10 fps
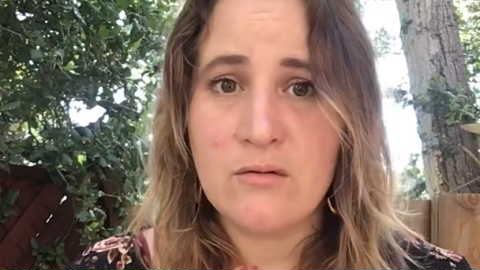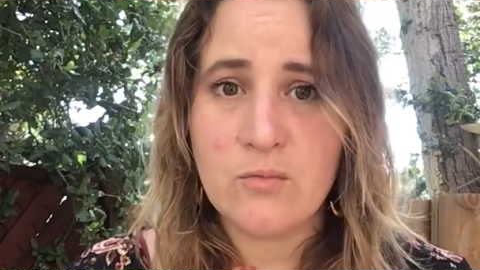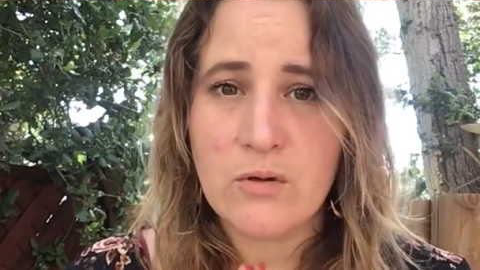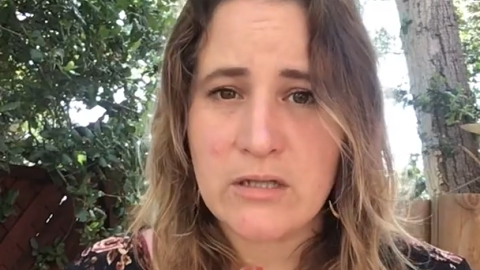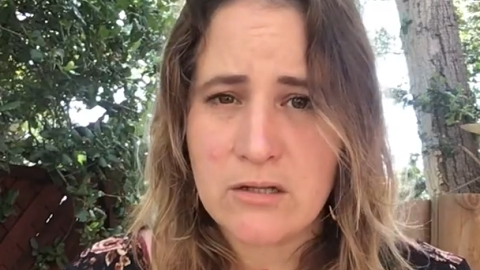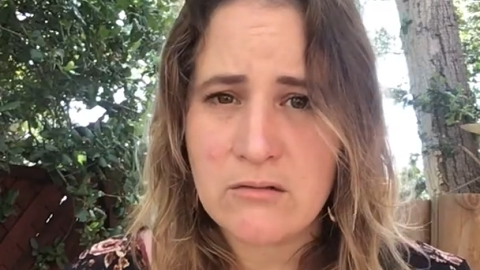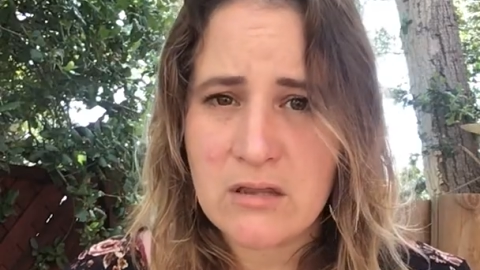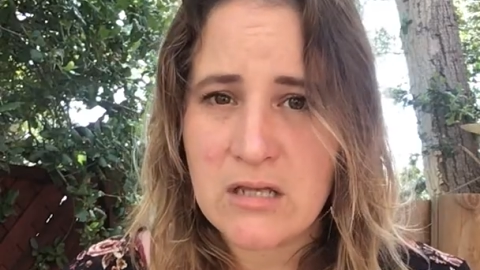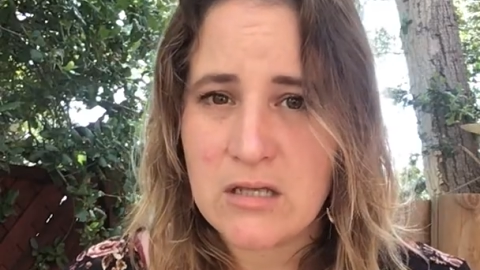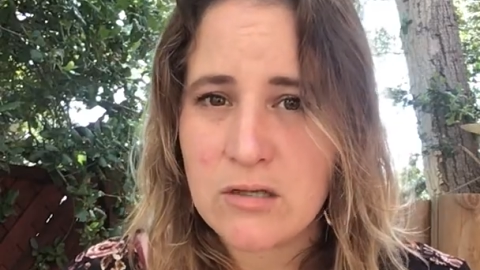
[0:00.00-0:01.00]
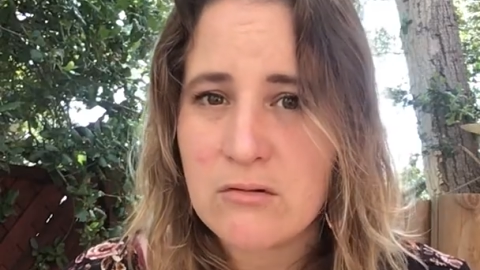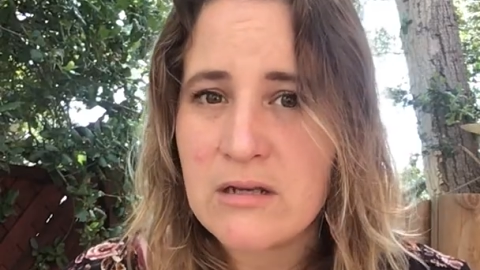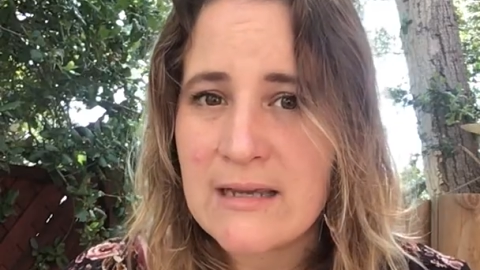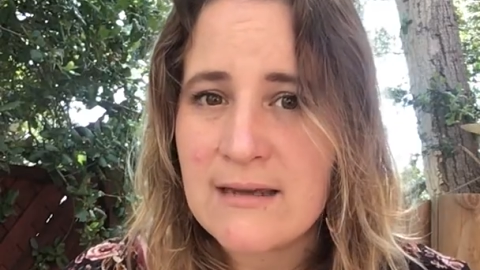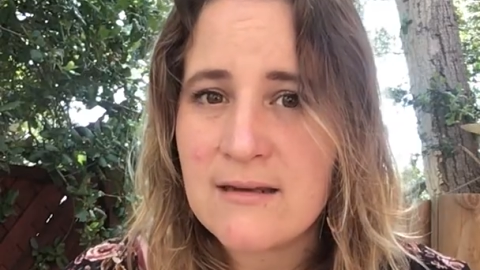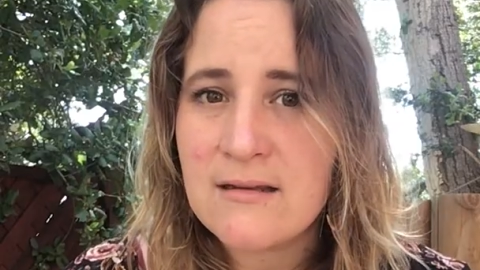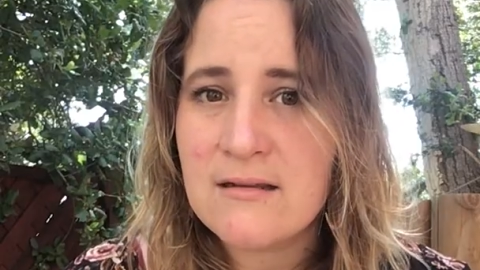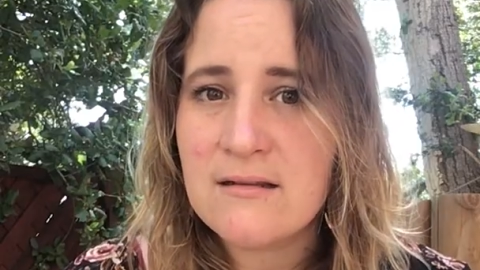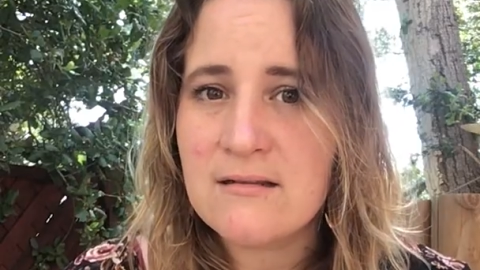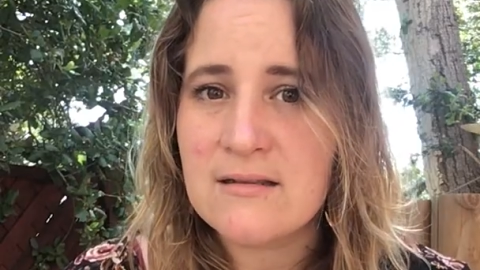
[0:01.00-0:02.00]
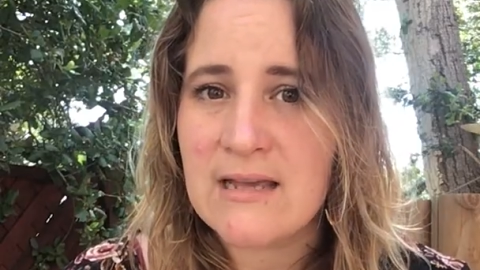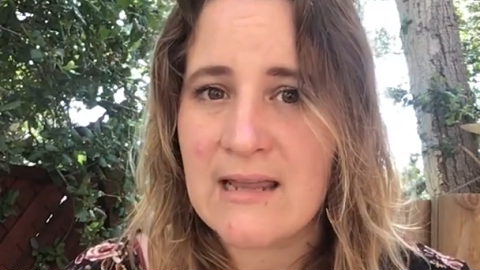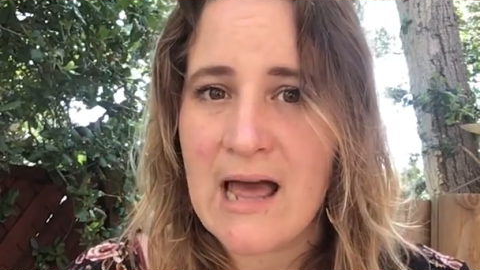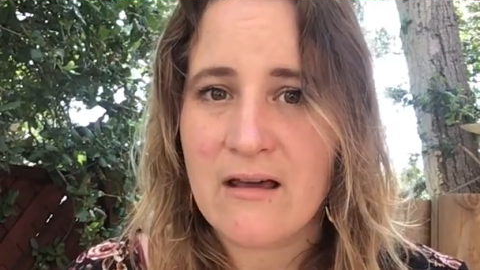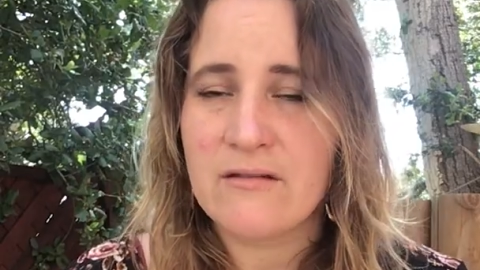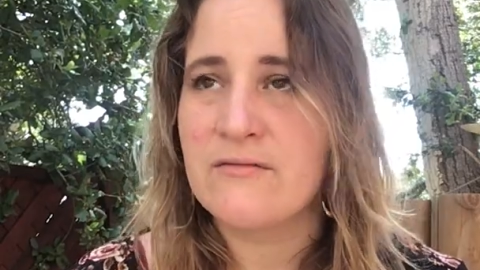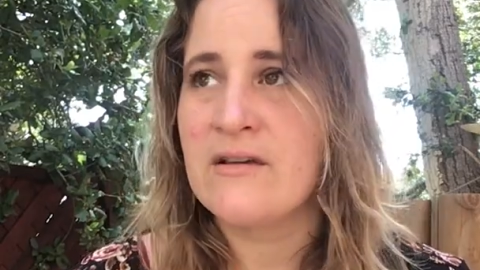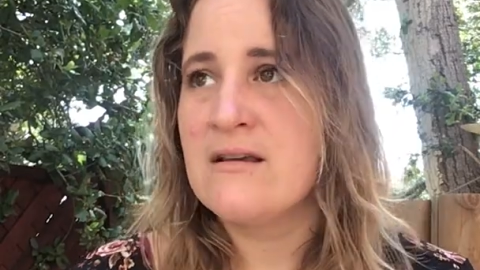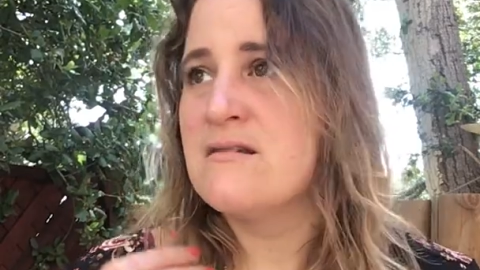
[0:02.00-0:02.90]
what you think you need to get out of